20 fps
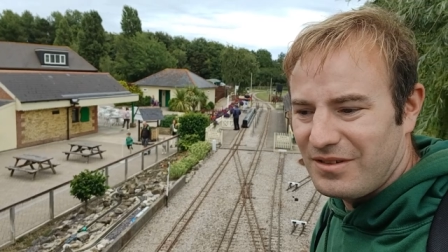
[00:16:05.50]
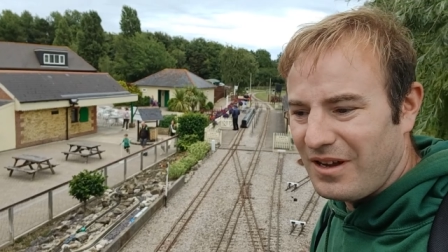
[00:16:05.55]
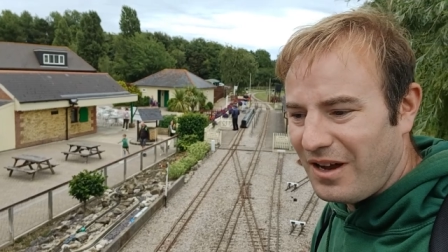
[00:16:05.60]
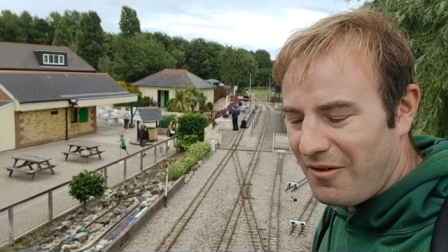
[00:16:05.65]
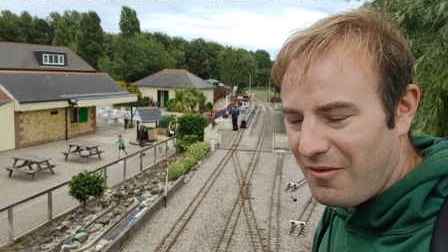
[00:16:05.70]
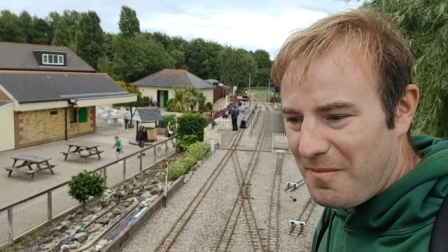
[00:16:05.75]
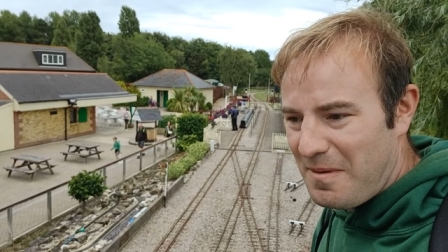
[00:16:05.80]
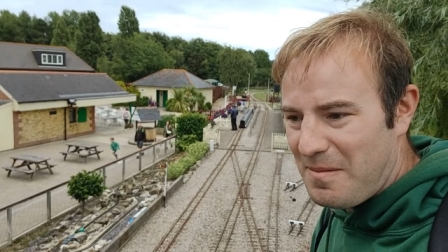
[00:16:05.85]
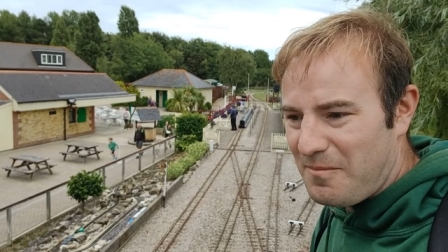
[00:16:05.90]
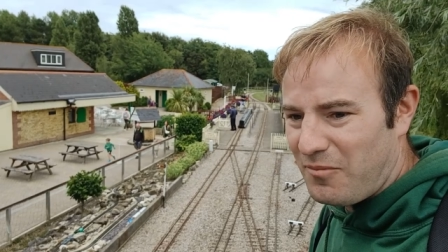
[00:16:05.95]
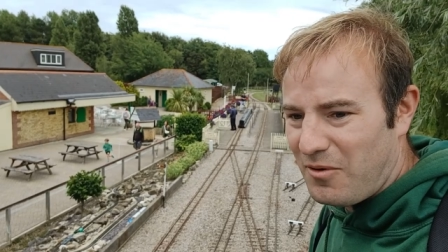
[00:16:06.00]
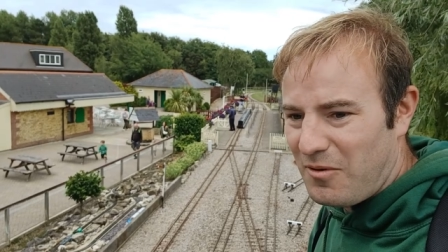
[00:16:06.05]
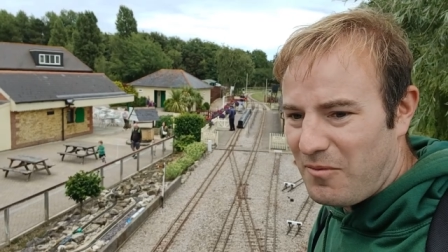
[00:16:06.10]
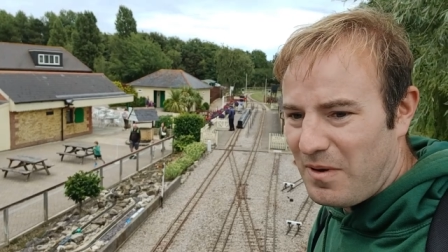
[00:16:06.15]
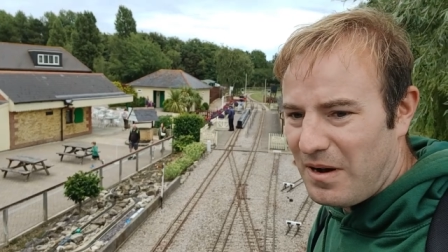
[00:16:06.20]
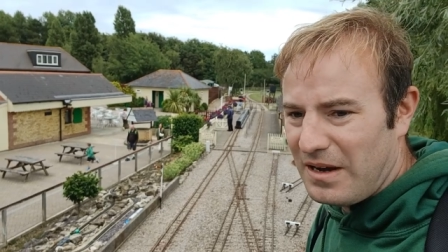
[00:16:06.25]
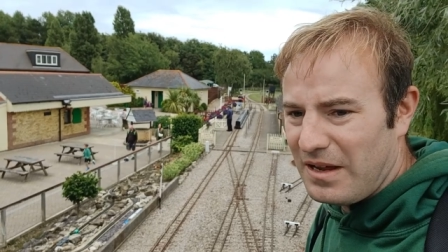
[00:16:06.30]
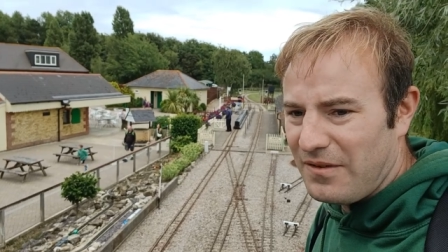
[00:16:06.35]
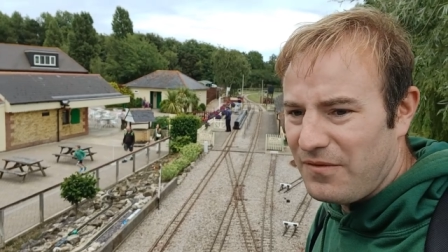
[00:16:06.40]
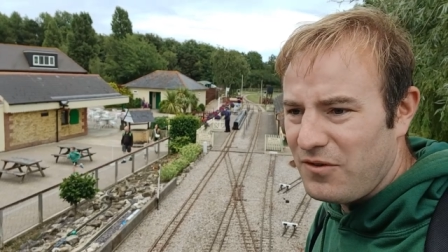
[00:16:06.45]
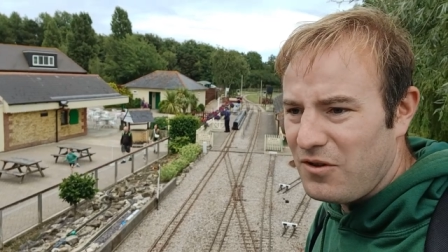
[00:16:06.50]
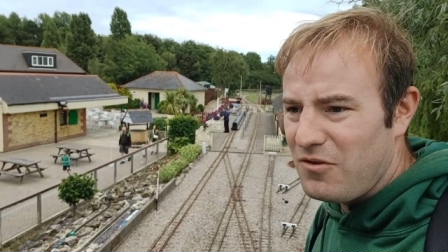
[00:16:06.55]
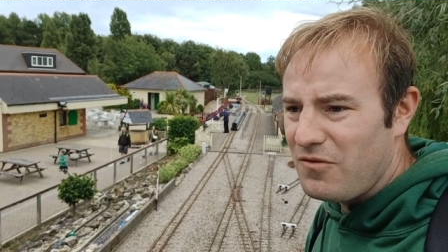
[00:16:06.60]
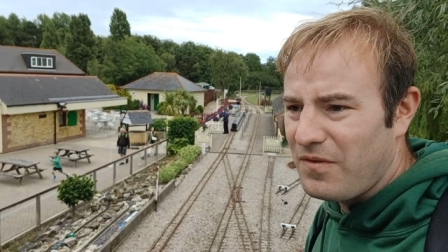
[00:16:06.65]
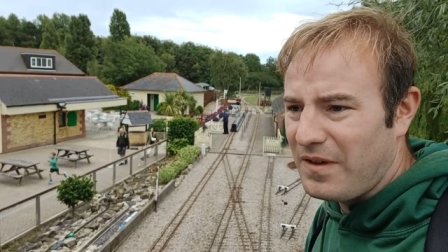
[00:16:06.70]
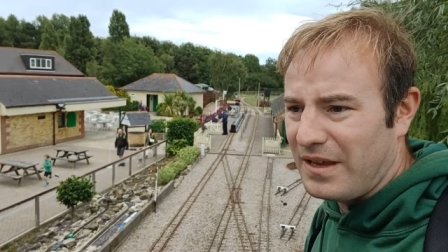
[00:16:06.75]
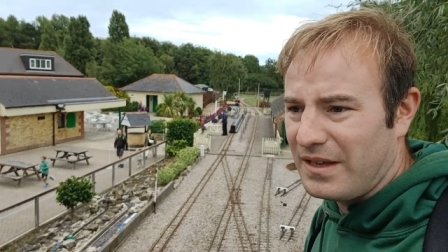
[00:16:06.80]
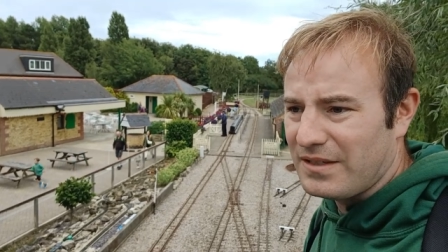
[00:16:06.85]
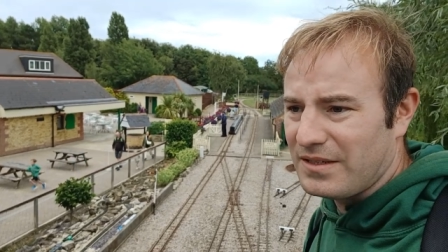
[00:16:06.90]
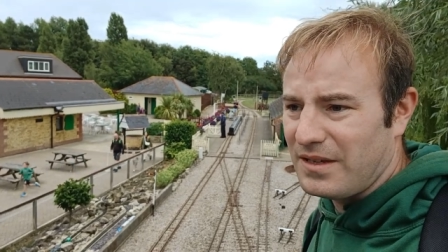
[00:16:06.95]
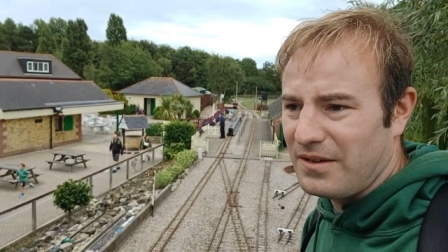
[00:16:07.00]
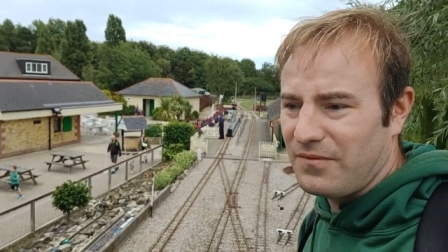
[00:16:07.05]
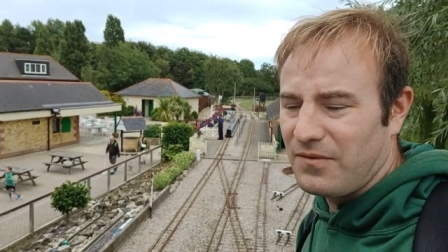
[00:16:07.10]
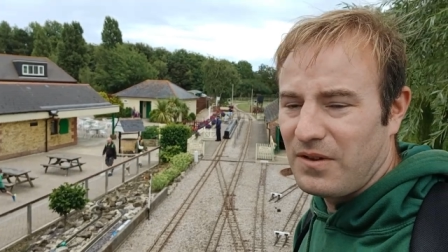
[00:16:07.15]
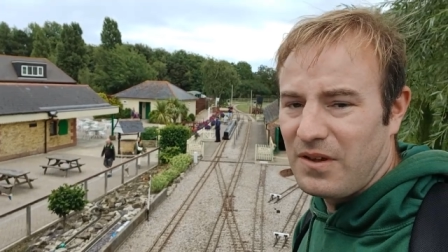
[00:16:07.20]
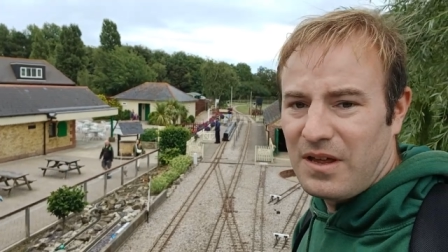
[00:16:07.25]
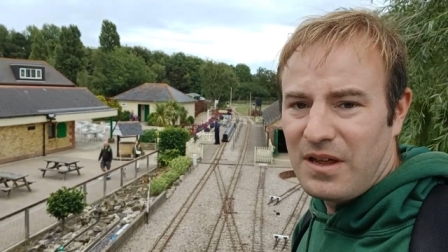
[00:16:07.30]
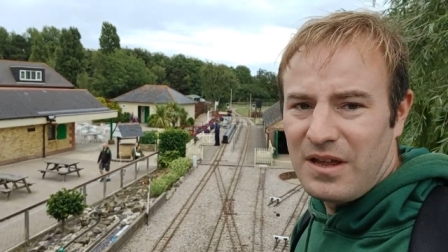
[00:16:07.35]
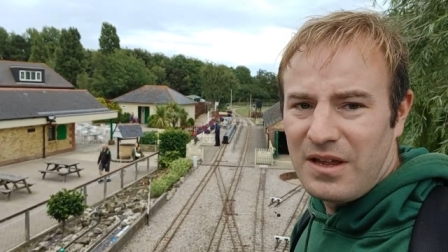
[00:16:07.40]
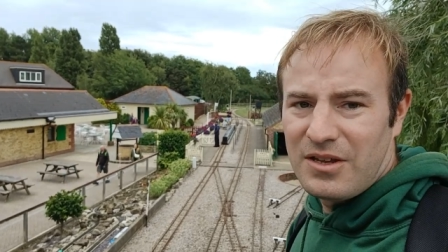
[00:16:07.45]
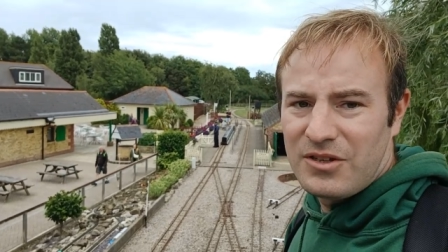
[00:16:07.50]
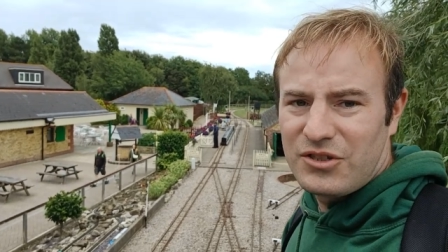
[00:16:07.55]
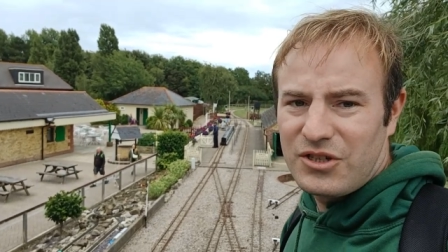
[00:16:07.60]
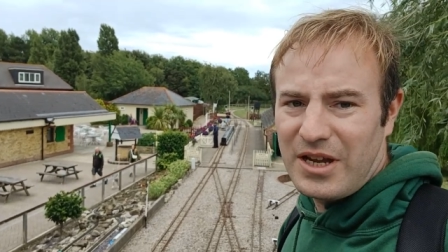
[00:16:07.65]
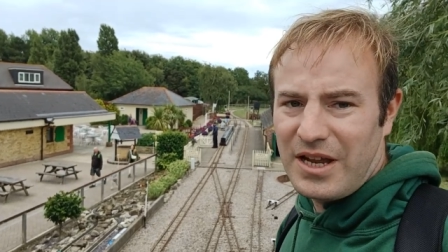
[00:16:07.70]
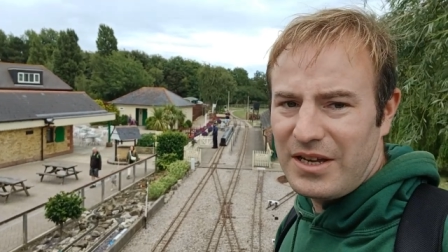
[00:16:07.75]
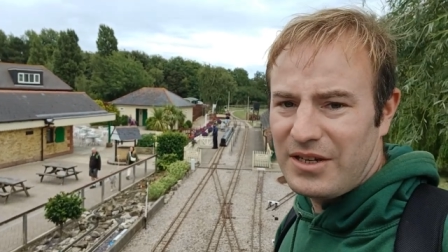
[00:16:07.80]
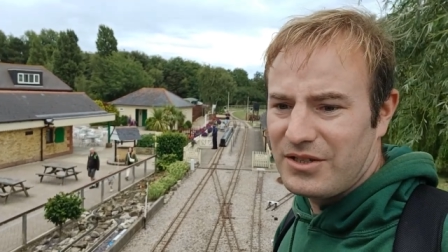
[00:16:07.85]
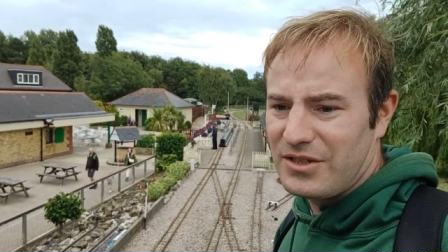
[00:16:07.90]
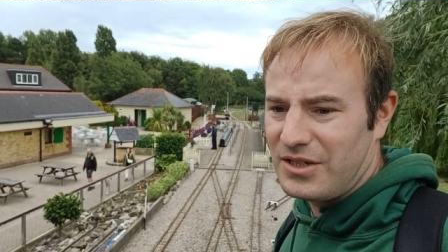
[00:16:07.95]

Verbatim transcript: I remember it really. A few things have changed